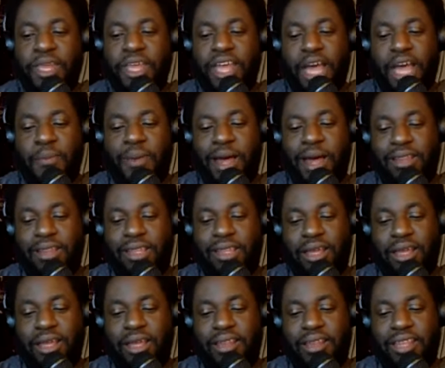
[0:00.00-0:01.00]
about
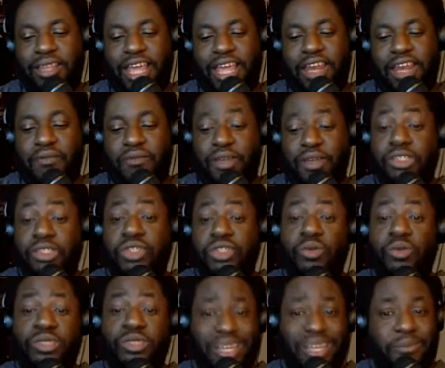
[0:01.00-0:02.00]
the the individuals who
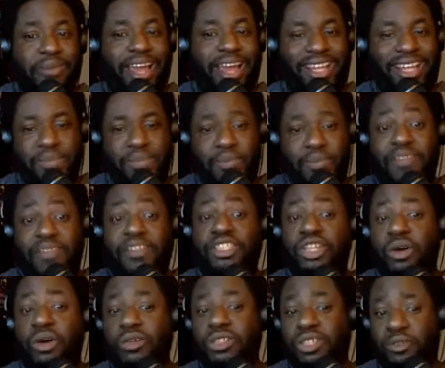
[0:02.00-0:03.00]
seem like to be the
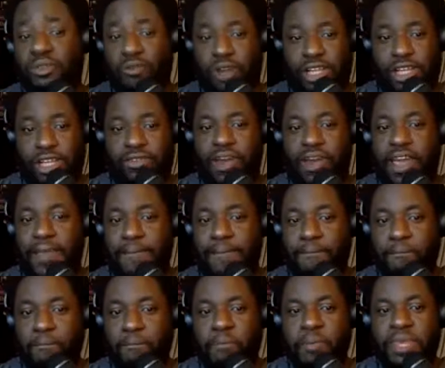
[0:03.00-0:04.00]
chosen ones, right? Yeah.